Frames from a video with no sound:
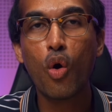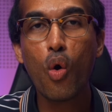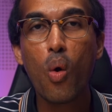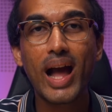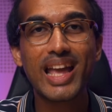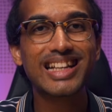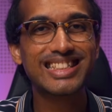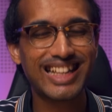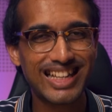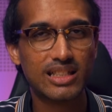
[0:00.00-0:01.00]

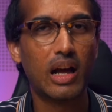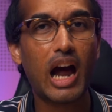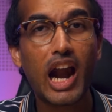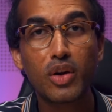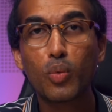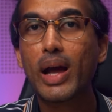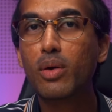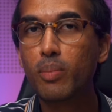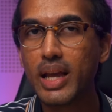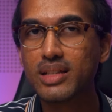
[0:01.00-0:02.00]
OIS is
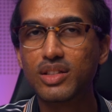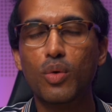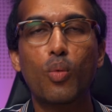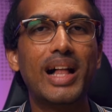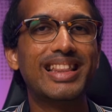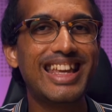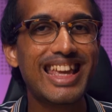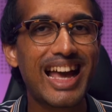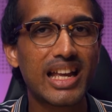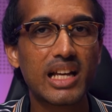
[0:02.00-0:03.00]
hardware-based while
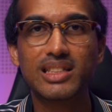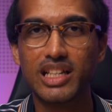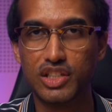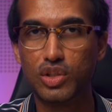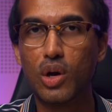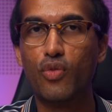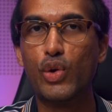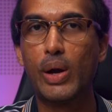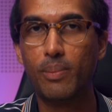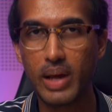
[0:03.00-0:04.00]
EIS is
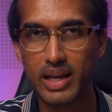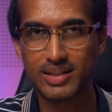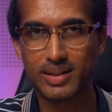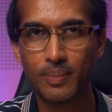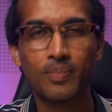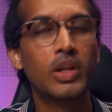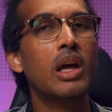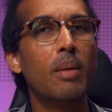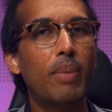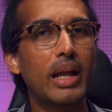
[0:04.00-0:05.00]
software-based.
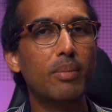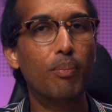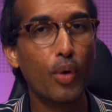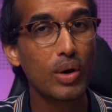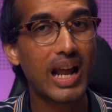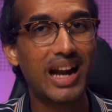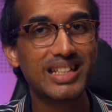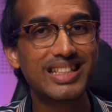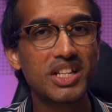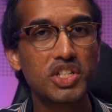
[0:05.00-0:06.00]
But both are
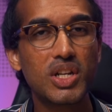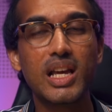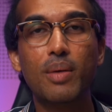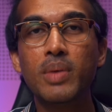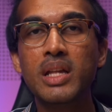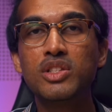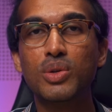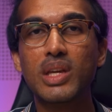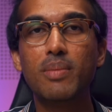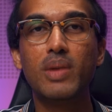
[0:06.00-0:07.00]
essentially a means
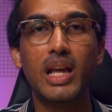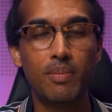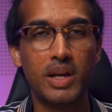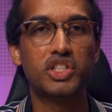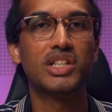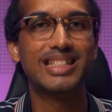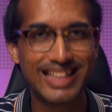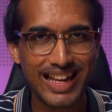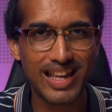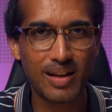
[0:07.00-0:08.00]
to keep the image
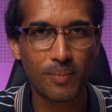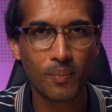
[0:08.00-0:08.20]
steady.